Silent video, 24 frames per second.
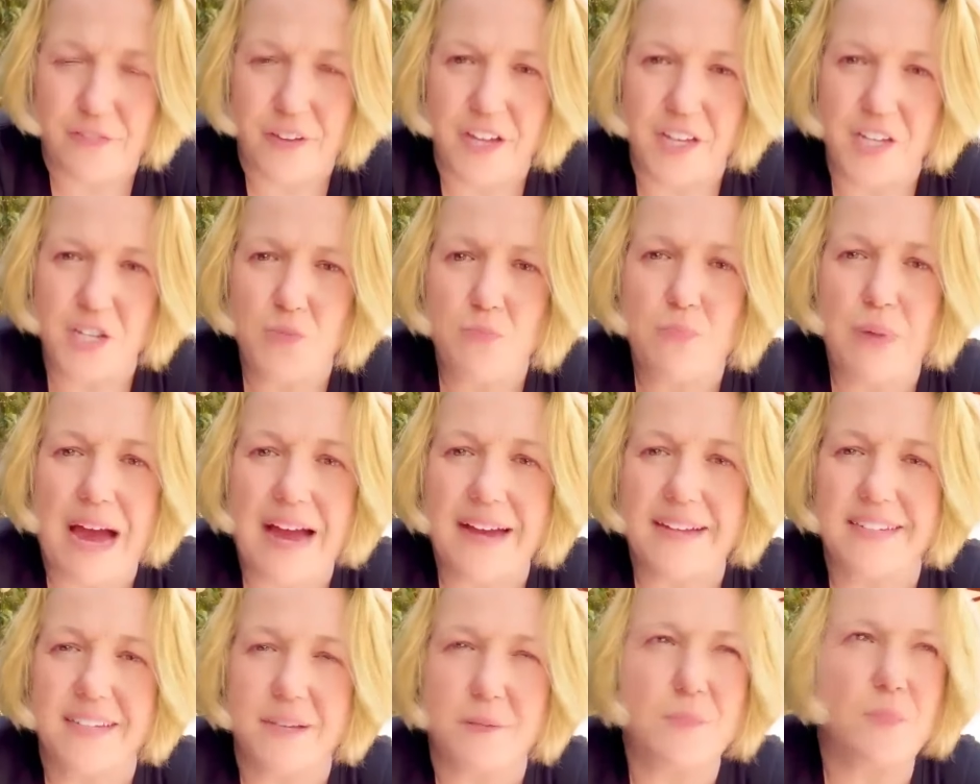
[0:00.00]
and you
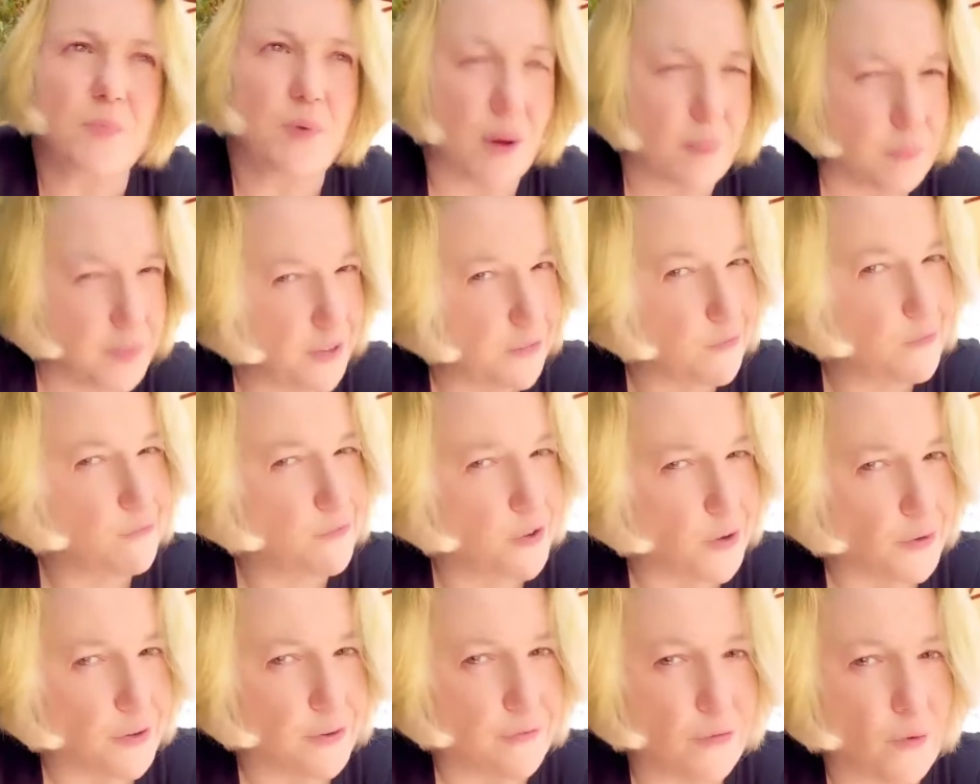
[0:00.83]
backed him, probably even
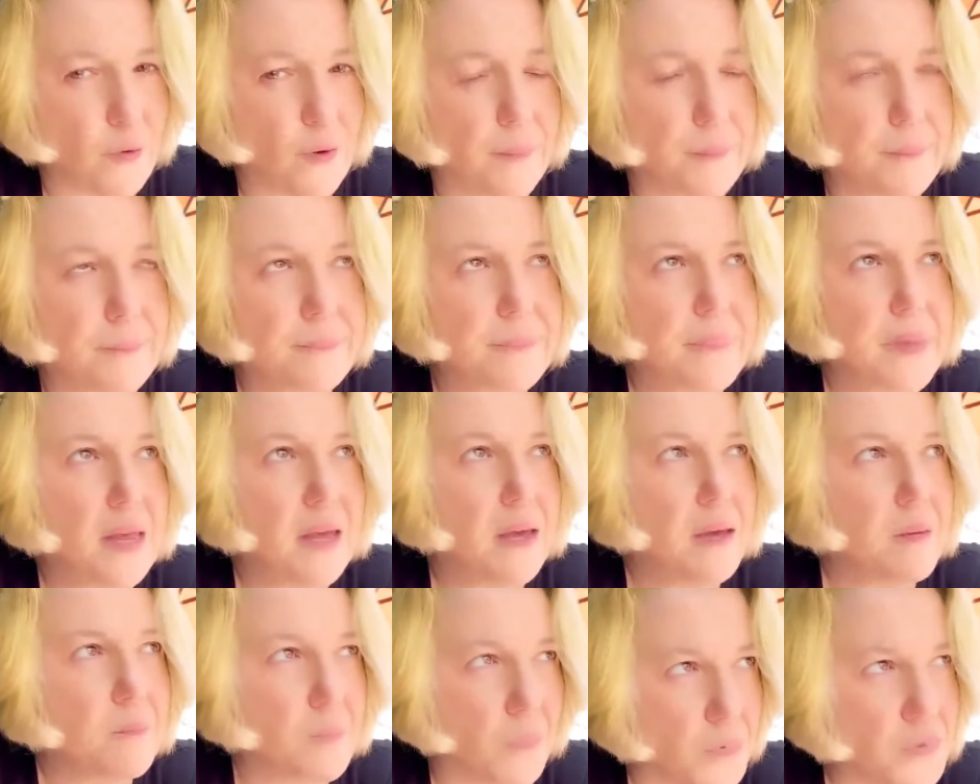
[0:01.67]
voted for him.
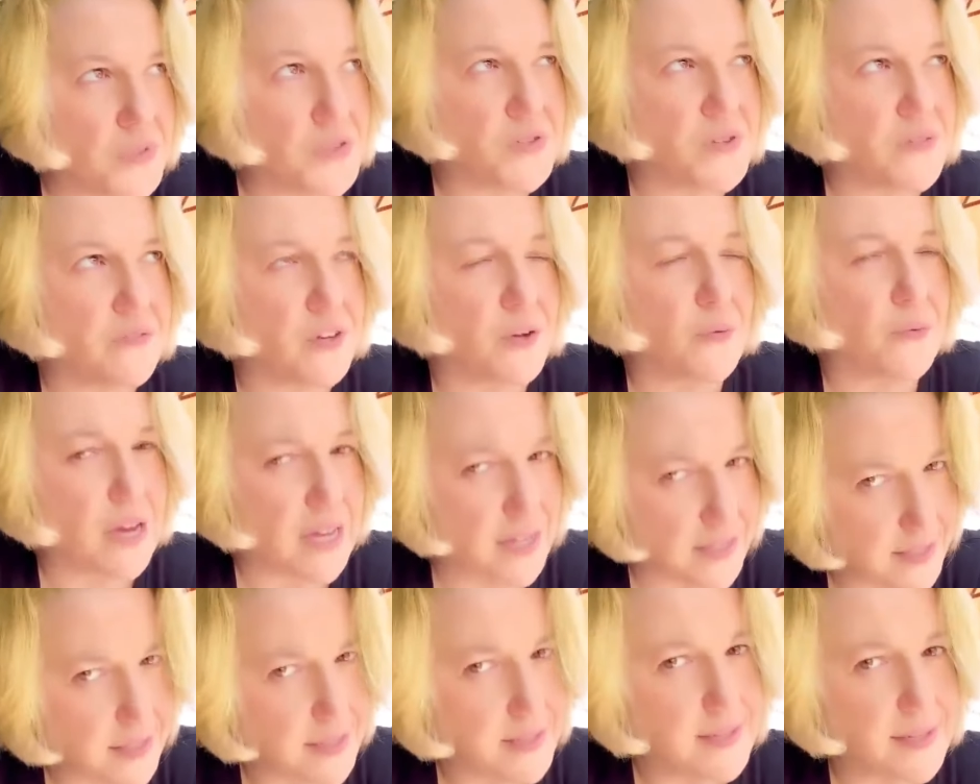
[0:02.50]
Most of you,
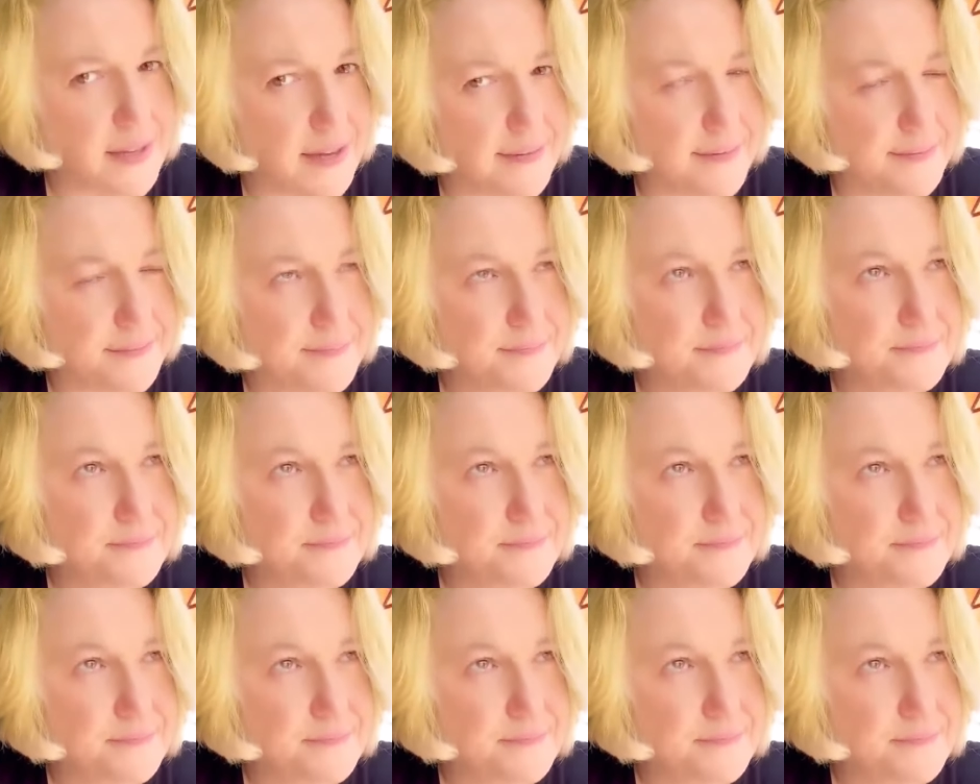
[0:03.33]
as I said.